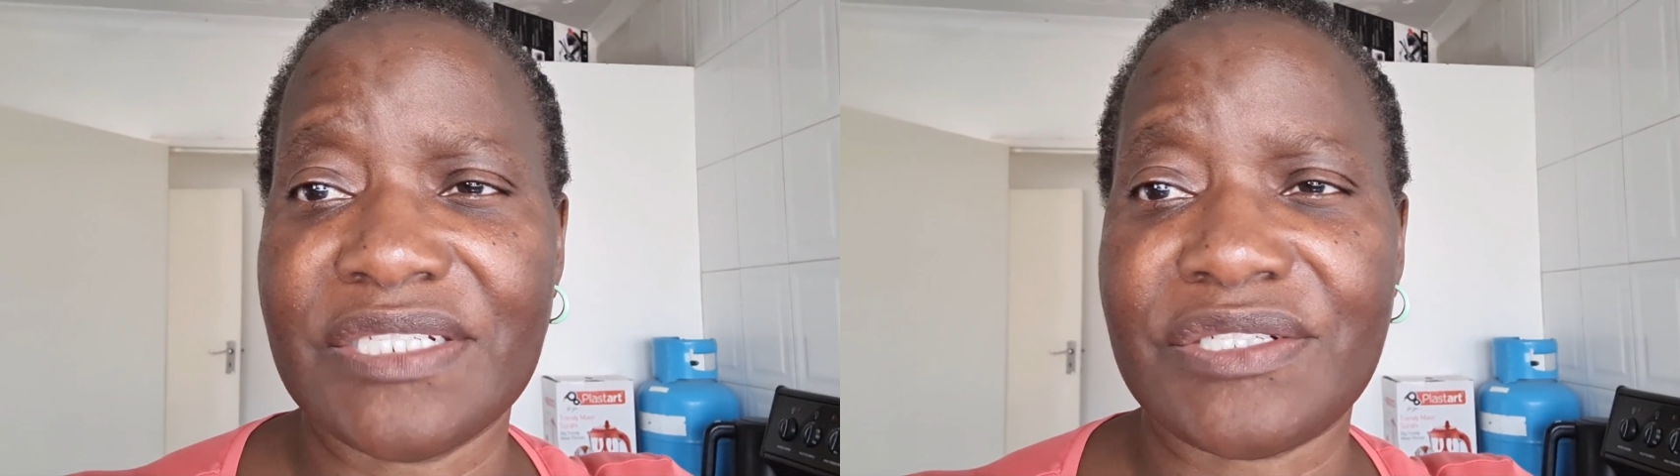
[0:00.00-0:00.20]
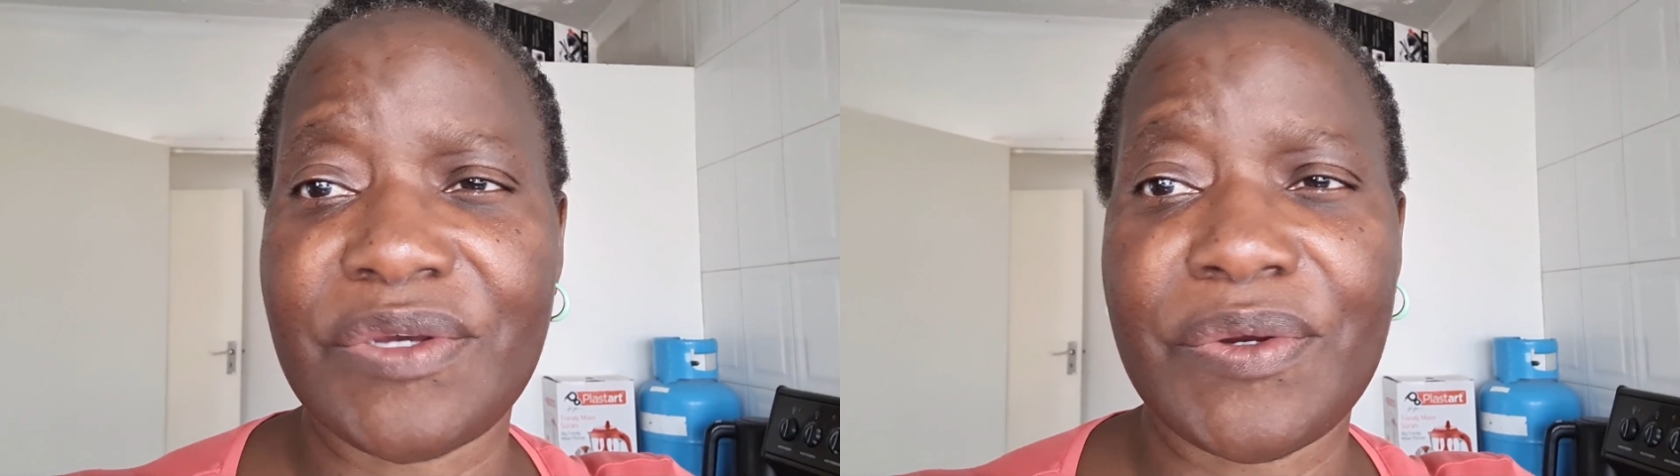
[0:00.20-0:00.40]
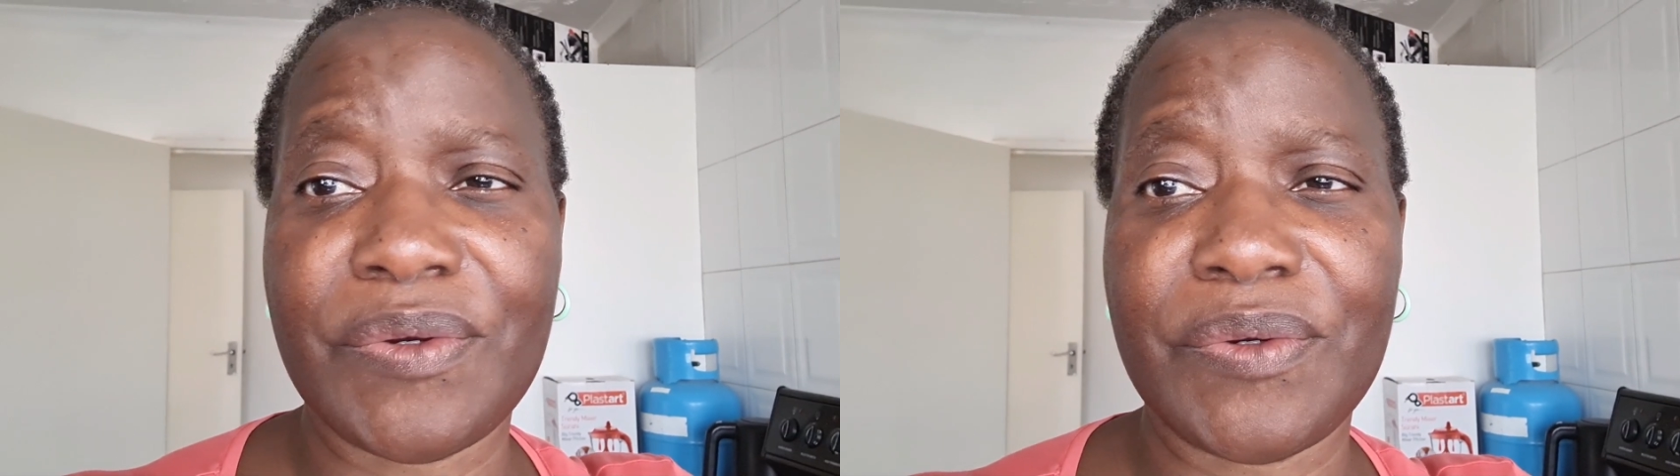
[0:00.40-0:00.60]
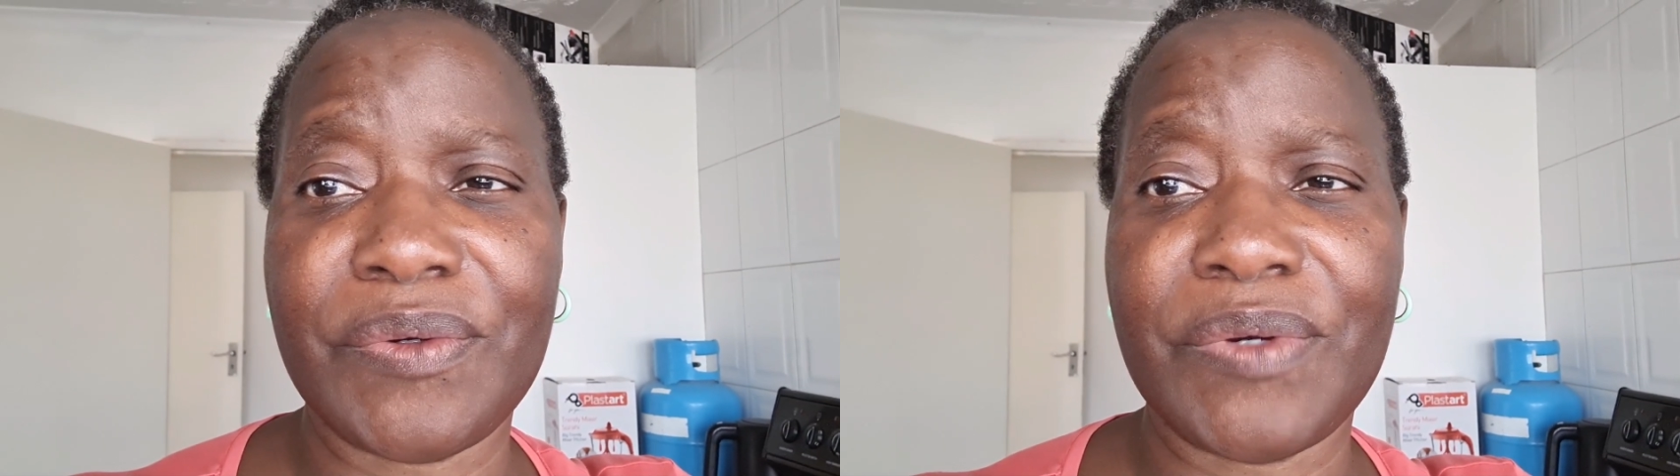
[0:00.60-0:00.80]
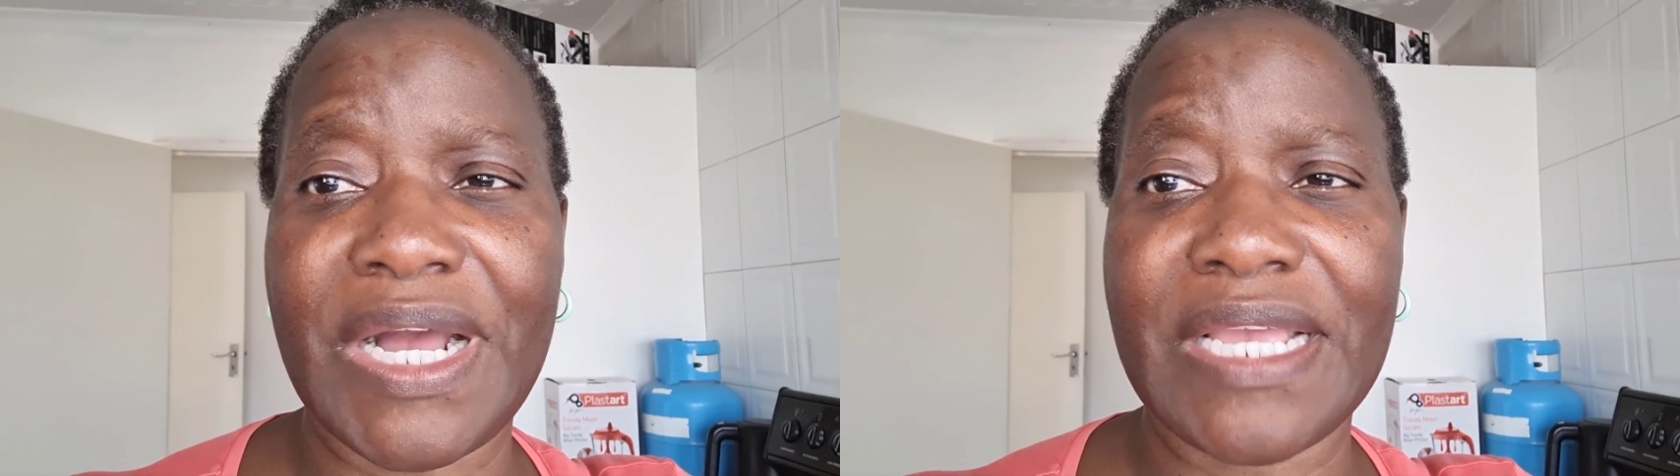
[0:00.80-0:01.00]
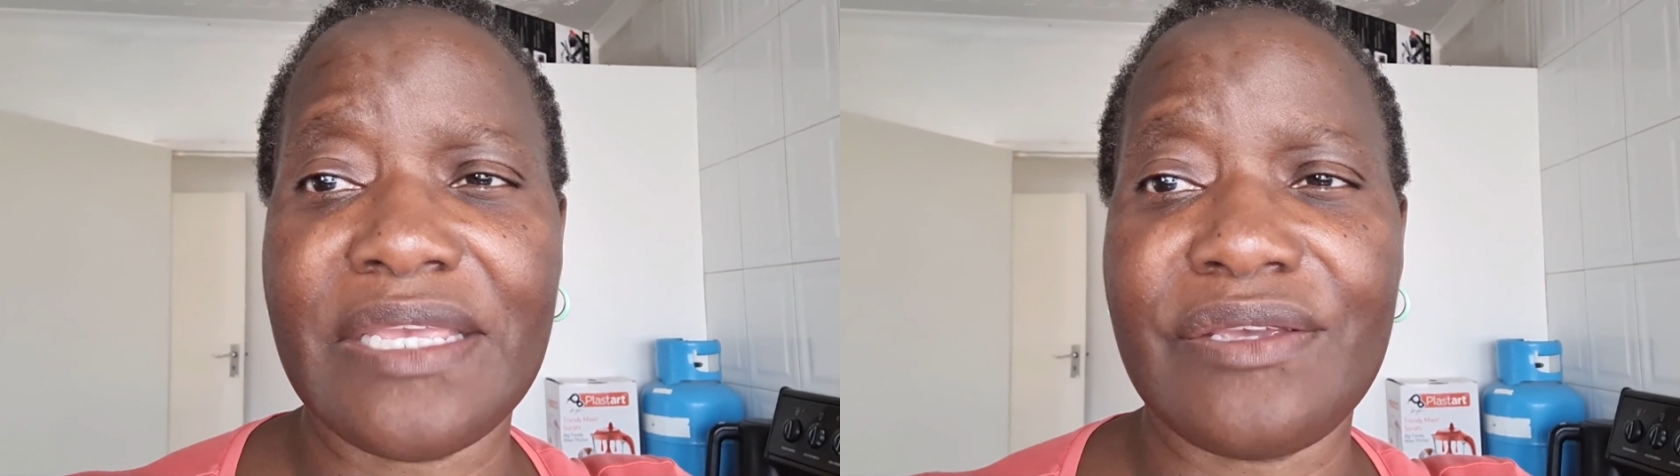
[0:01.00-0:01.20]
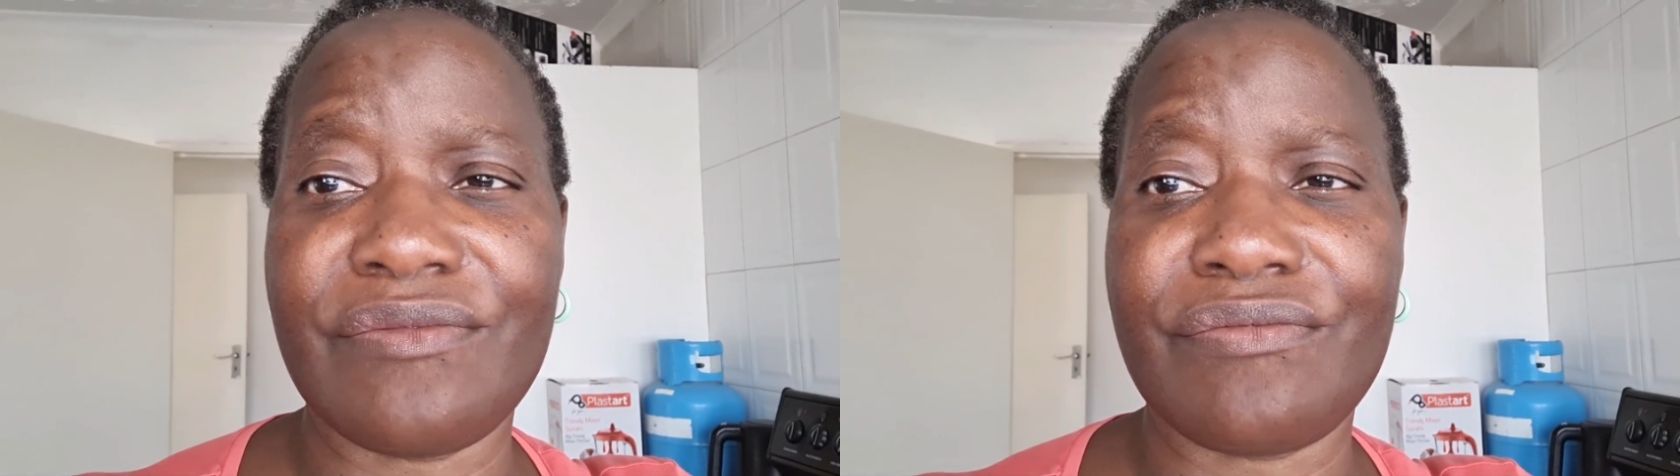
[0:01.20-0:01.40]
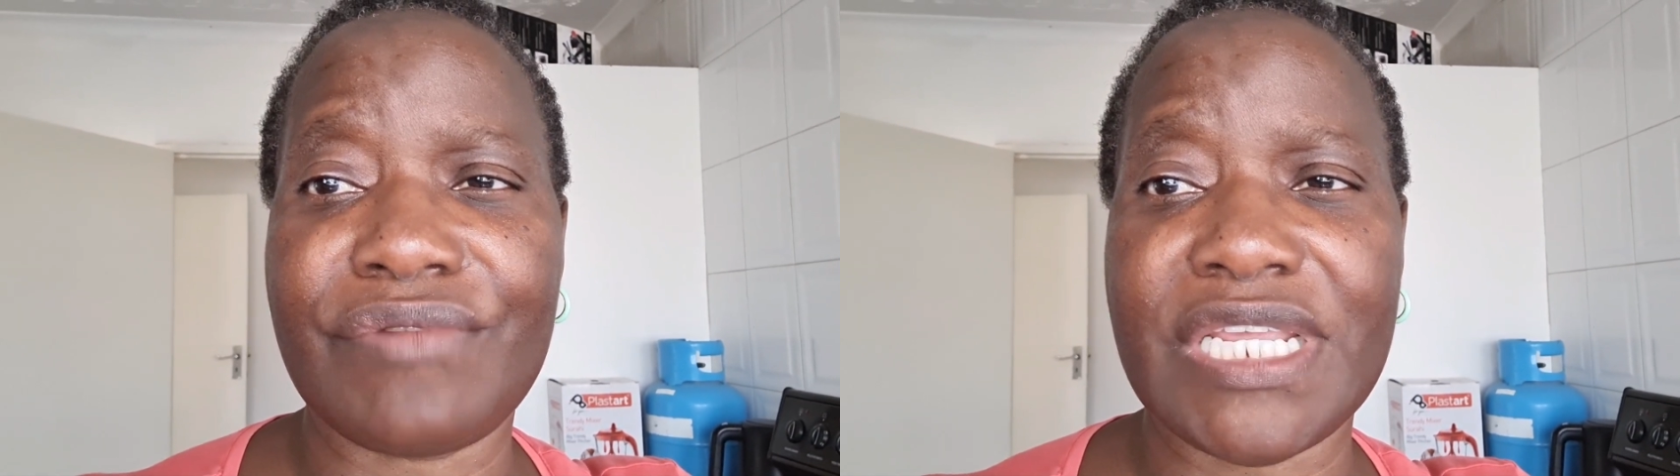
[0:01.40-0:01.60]
So
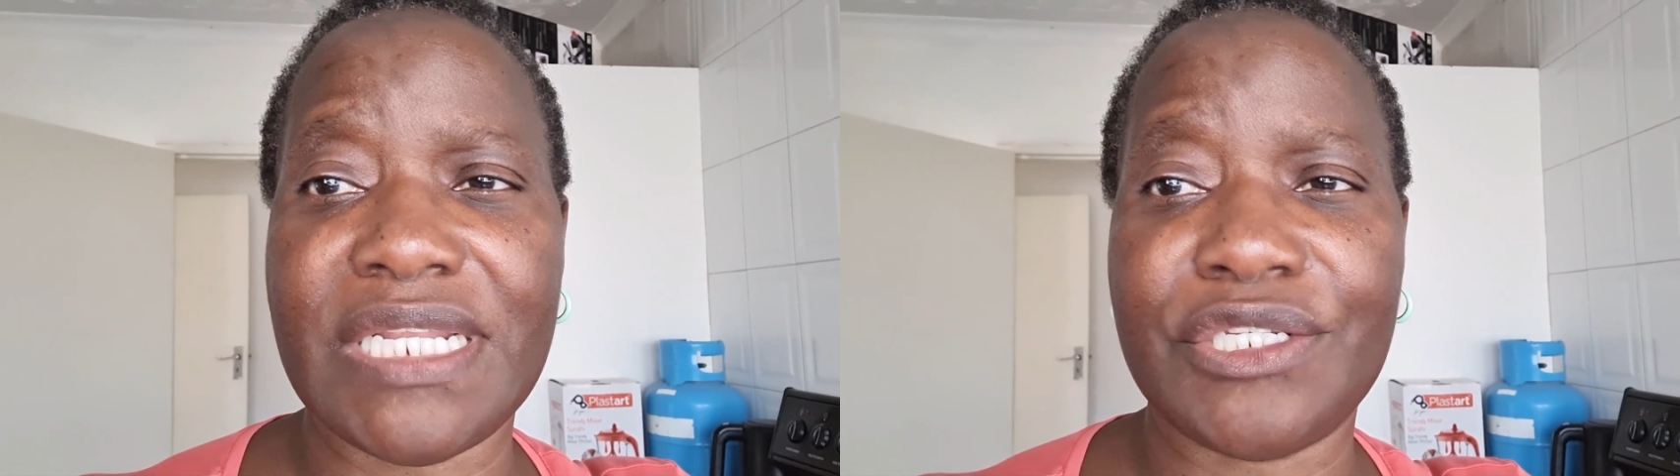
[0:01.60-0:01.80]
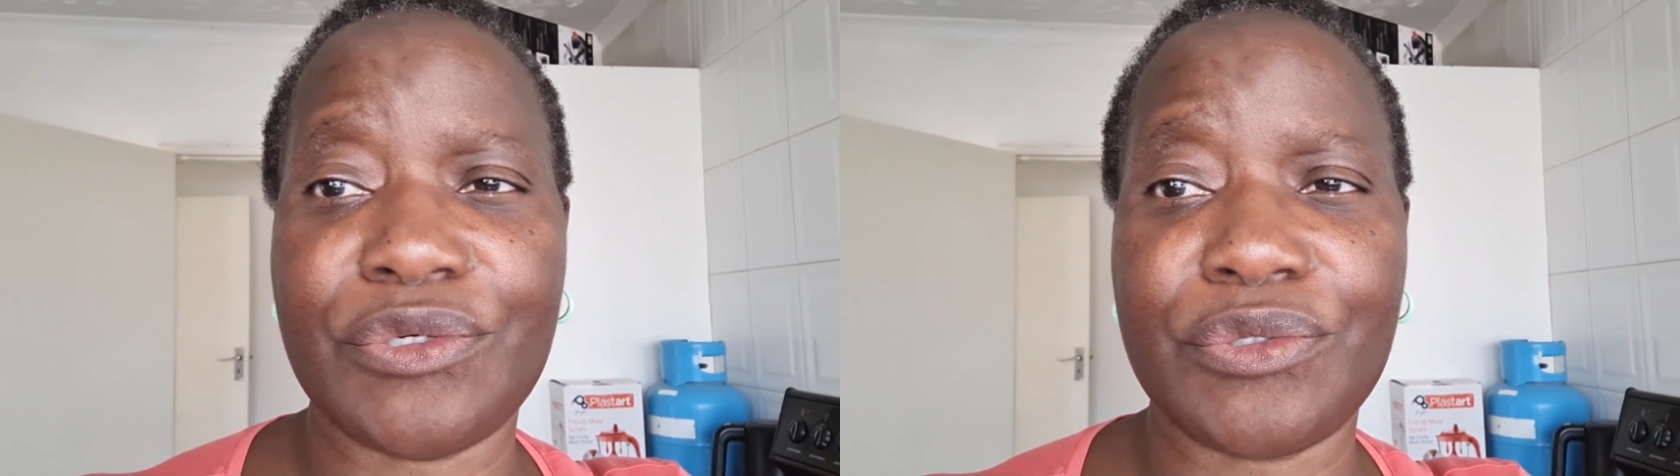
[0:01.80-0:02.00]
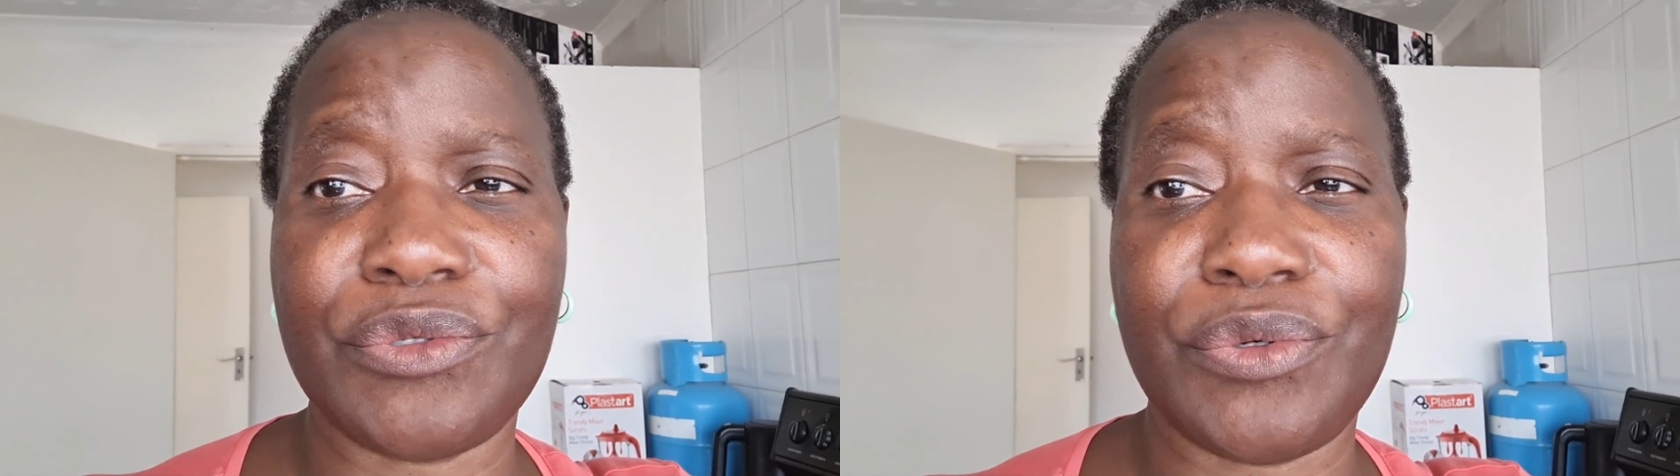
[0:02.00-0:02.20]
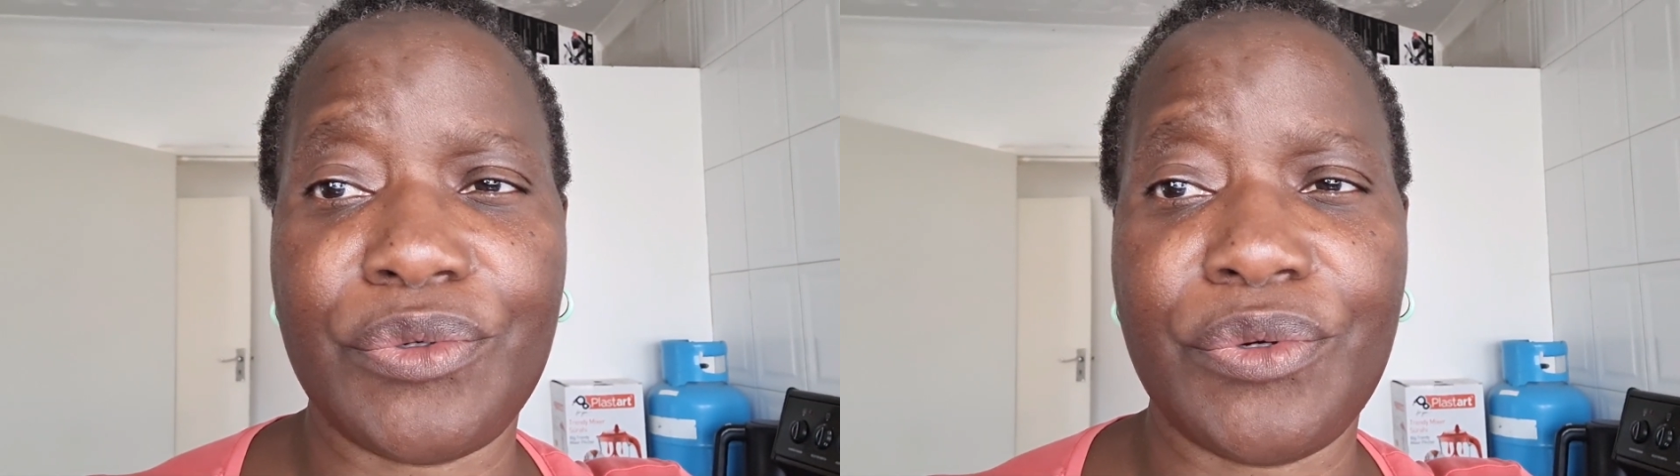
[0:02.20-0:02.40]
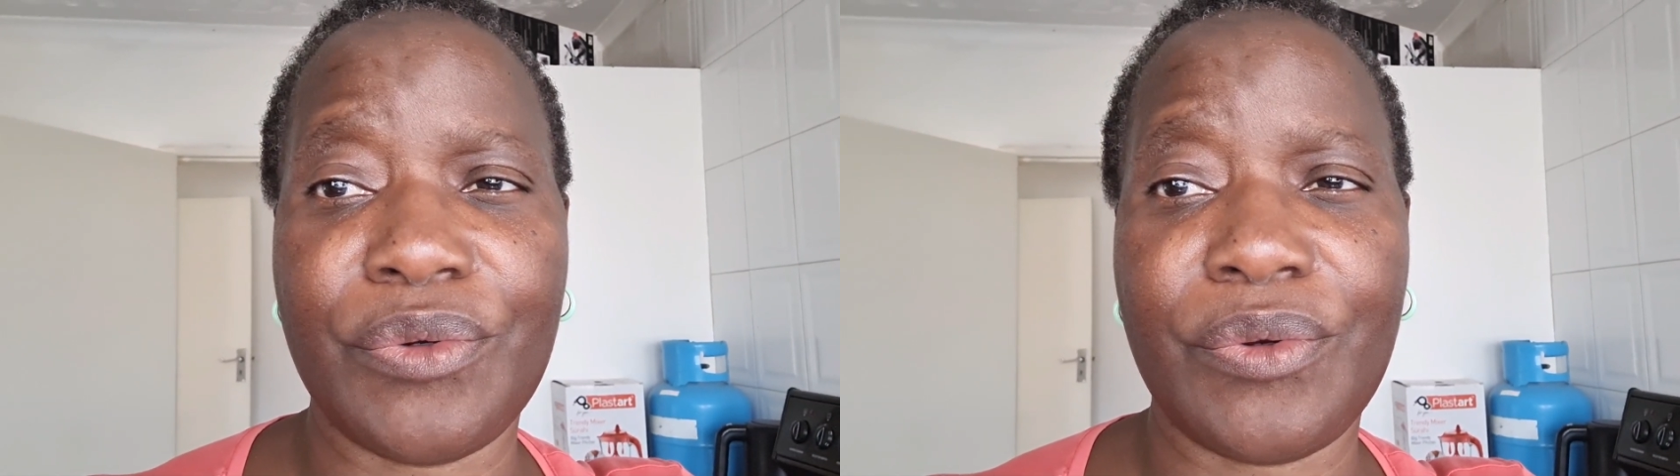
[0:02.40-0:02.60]
I really don't know.